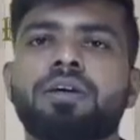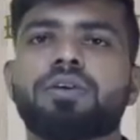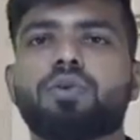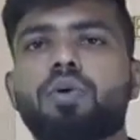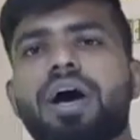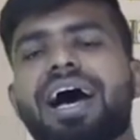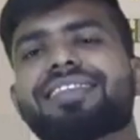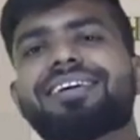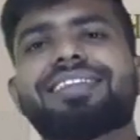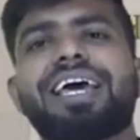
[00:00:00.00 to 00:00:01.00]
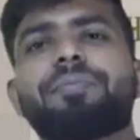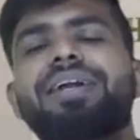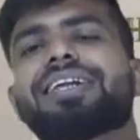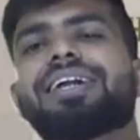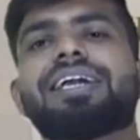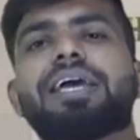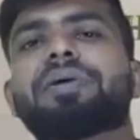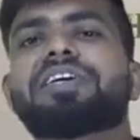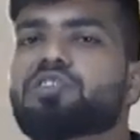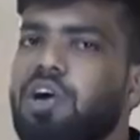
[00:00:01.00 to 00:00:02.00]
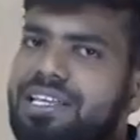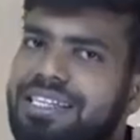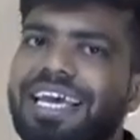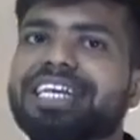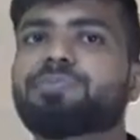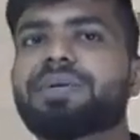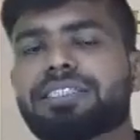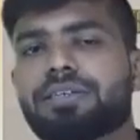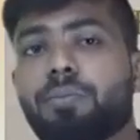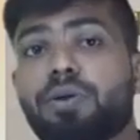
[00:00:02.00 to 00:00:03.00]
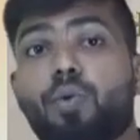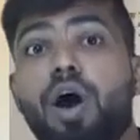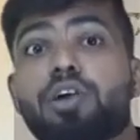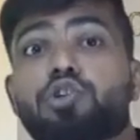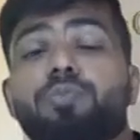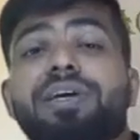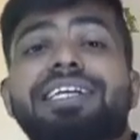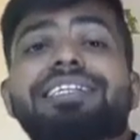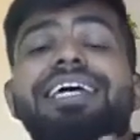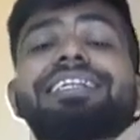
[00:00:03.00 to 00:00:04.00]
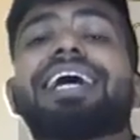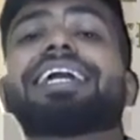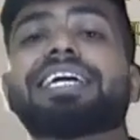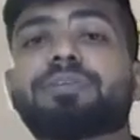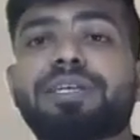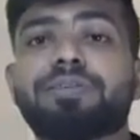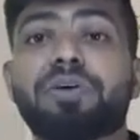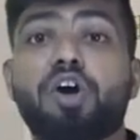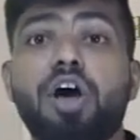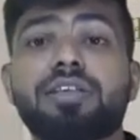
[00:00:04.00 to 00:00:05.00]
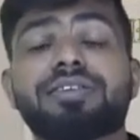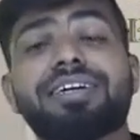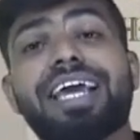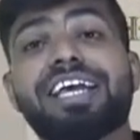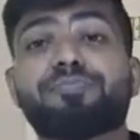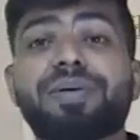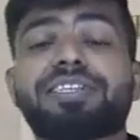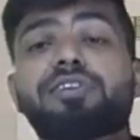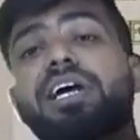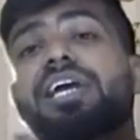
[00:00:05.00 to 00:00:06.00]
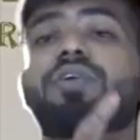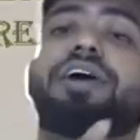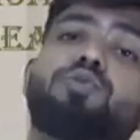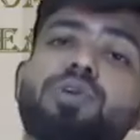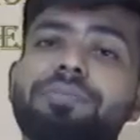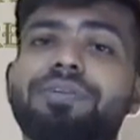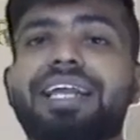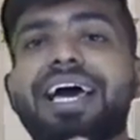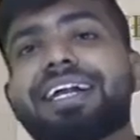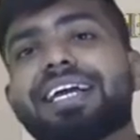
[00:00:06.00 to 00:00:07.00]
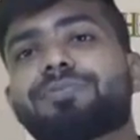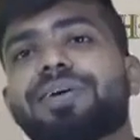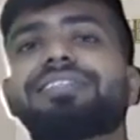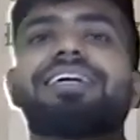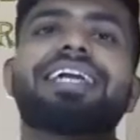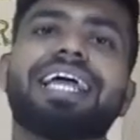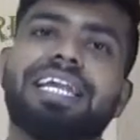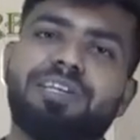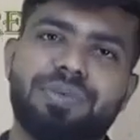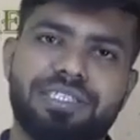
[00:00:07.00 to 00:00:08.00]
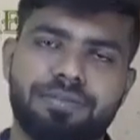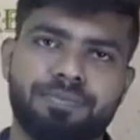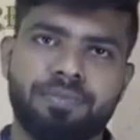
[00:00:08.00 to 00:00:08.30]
So, other than material and labor is called as the expense. But what should be considered as direct expense? Because in expense also again we have two types, direct expense, indirect expense.